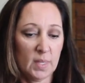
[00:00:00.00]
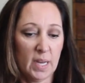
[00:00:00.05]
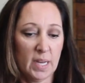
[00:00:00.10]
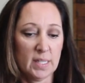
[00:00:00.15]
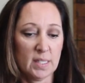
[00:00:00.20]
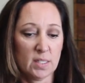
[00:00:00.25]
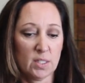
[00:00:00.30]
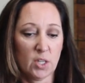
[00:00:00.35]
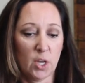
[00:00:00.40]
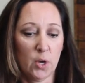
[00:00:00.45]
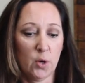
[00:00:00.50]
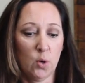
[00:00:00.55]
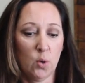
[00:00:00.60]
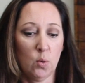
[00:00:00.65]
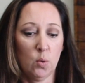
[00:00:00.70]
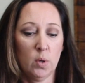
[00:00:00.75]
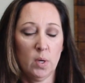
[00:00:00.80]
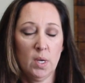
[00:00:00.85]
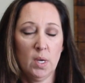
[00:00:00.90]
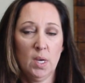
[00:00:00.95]
And
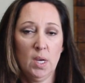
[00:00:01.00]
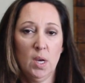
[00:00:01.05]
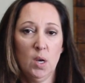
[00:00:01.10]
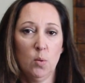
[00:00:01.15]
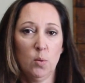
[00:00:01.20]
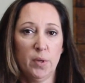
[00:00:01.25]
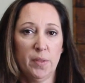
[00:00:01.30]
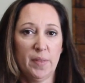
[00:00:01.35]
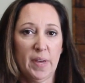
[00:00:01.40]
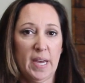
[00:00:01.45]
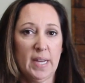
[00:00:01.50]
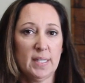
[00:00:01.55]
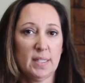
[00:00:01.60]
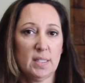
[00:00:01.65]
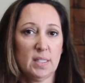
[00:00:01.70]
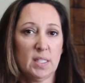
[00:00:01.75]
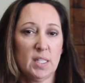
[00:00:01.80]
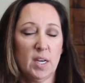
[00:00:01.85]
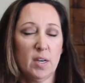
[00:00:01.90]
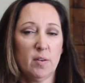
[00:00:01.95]
so when that
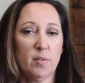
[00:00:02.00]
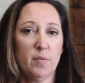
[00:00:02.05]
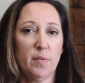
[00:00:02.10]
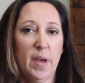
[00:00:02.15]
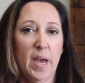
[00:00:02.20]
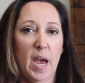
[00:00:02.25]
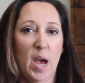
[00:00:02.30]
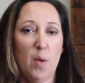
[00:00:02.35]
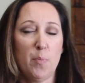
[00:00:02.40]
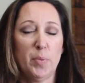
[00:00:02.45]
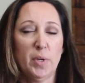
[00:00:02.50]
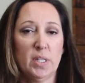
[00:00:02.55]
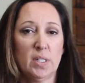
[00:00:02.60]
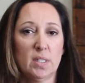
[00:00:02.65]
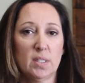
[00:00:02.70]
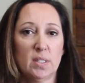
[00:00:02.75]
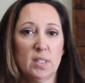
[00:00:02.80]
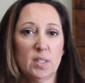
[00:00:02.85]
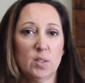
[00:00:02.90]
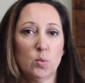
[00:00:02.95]
stuff
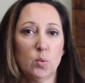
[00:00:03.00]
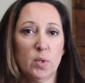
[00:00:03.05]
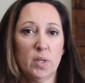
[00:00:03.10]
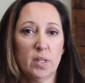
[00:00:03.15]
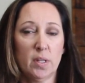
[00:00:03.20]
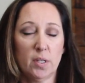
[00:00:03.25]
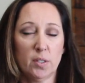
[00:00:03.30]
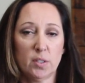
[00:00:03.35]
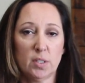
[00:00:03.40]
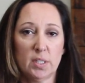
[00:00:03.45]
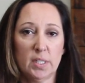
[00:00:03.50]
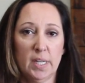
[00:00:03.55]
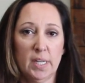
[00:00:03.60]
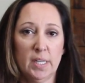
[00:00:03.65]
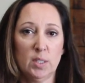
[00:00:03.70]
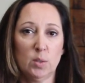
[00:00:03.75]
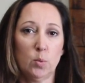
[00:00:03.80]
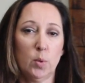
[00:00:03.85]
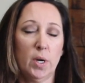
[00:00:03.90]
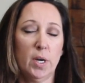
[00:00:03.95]
happens, it's one of those
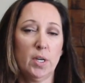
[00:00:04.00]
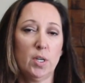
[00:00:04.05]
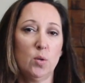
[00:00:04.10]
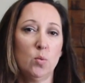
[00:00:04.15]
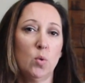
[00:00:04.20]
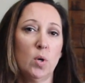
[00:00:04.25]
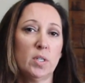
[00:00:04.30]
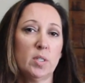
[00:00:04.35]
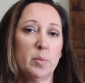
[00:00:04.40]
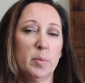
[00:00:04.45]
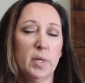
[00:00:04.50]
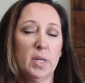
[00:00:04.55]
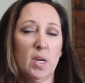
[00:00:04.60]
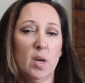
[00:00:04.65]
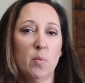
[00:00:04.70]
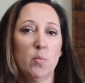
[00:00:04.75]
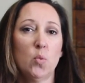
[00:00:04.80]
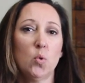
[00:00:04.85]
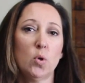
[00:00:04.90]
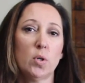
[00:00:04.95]
things where you want to
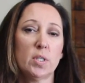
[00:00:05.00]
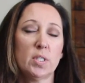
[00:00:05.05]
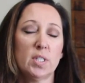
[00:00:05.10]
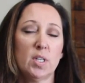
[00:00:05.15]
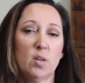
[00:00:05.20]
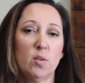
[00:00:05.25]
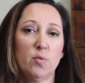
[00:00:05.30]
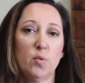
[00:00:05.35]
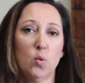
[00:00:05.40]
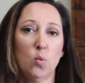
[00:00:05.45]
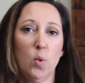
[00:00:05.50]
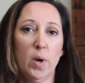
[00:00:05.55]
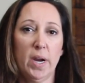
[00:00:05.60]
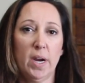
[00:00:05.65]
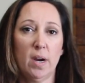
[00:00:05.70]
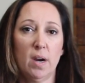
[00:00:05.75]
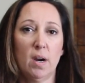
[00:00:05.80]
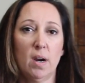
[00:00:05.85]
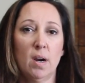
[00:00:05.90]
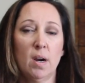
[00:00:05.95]
become more
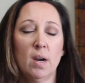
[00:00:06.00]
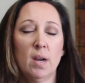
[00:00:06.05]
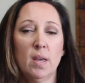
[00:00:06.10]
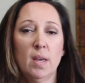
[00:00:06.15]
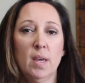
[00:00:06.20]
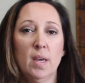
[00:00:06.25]
self-aware